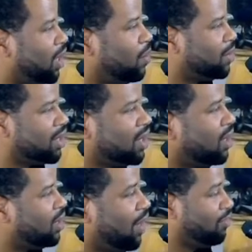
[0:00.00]
it with the
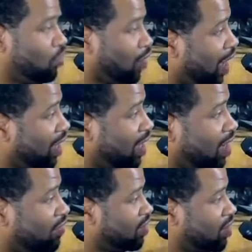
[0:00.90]
letter, after you highlight
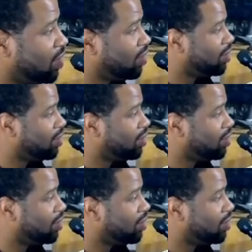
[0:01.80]
everything,